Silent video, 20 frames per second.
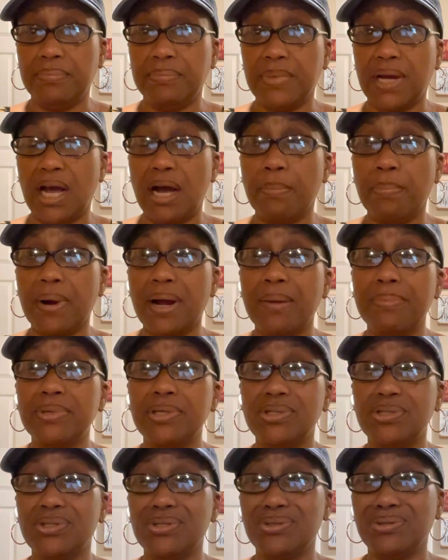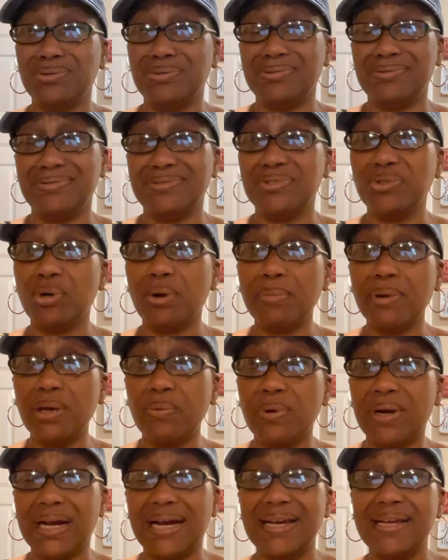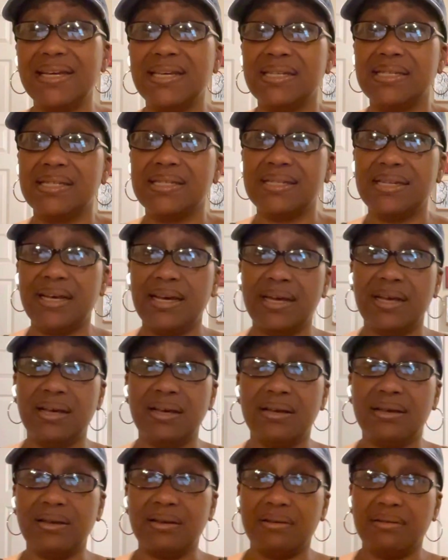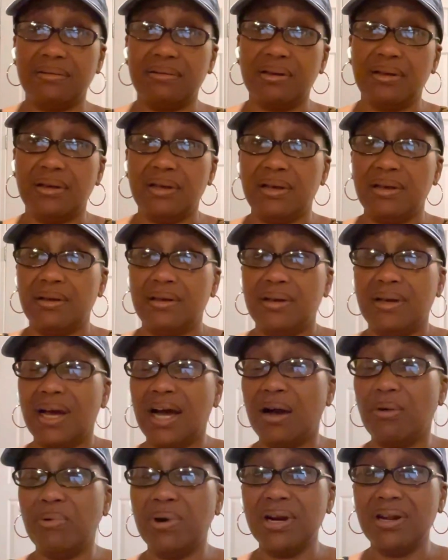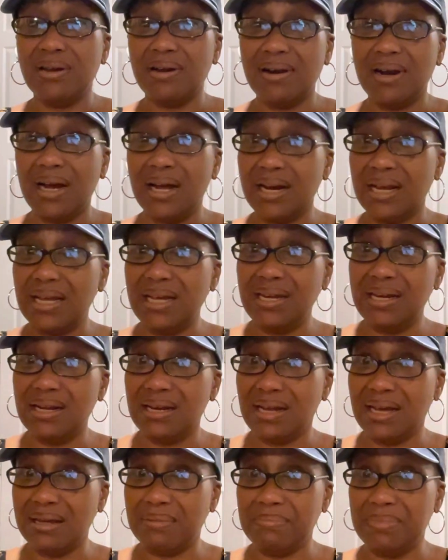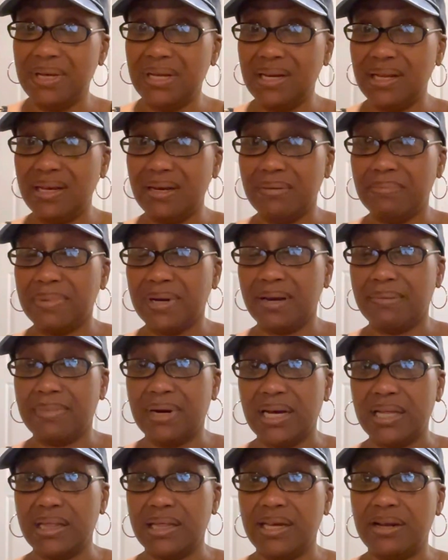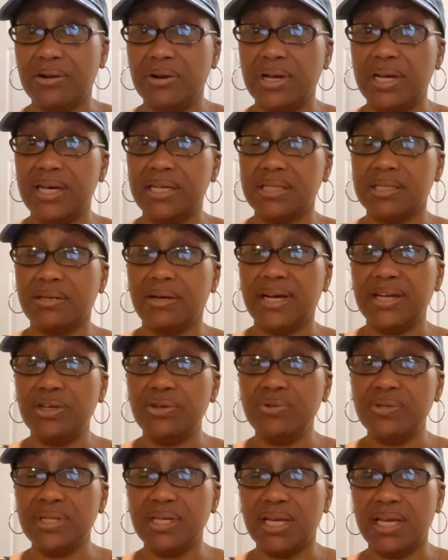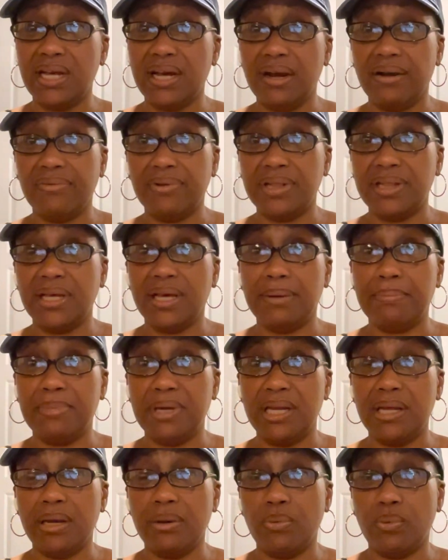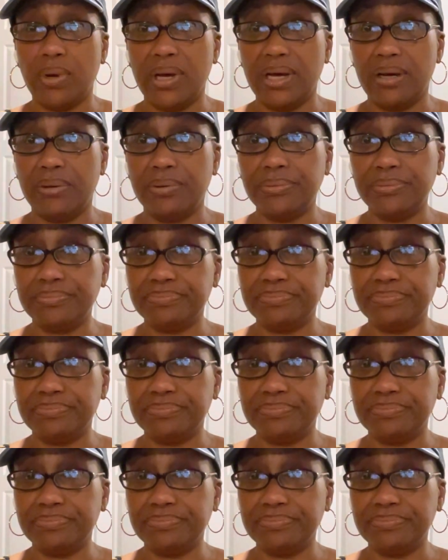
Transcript: I'll probably do, normally when I get steak, I wanna learn how to eat it like medium, but I'm not there yet. So I usually get everything medium well.